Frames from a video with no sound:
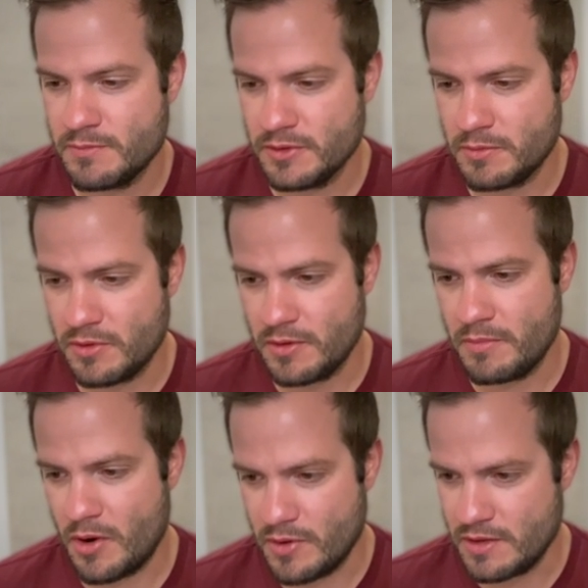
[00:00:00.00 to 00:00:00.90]
multiple
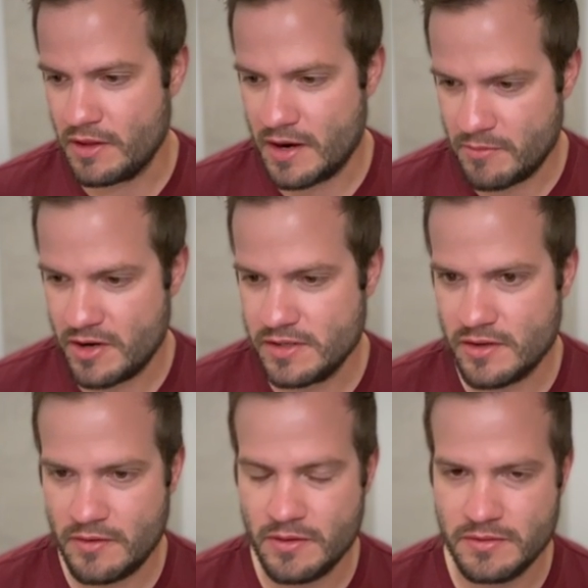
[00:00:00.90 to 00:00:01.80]
component libraries,
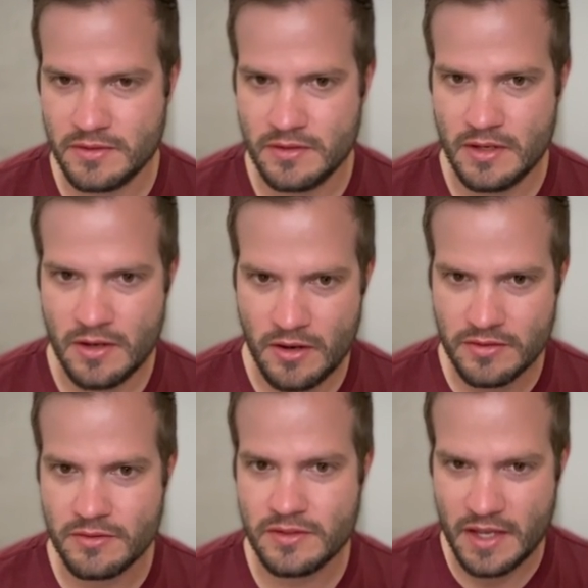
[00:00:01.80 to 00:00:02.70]
all those all
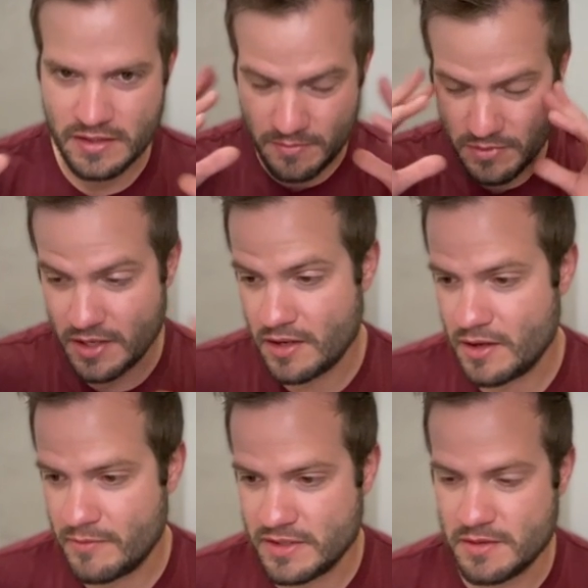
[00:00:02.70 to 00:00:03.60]
those things I'm thinking
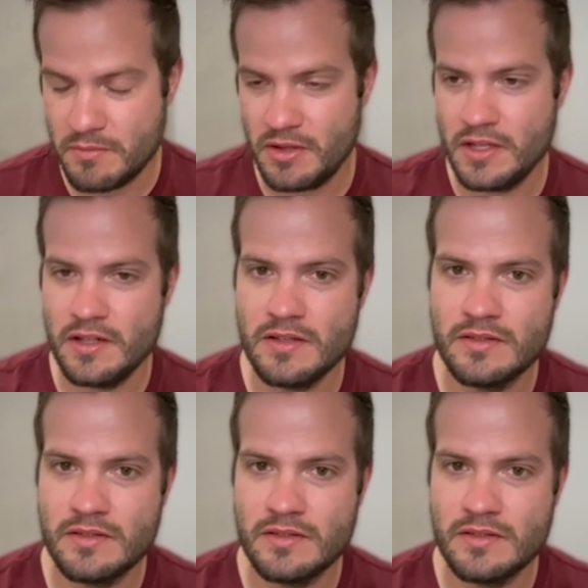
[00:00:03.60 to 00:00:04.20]
of as I'm building this.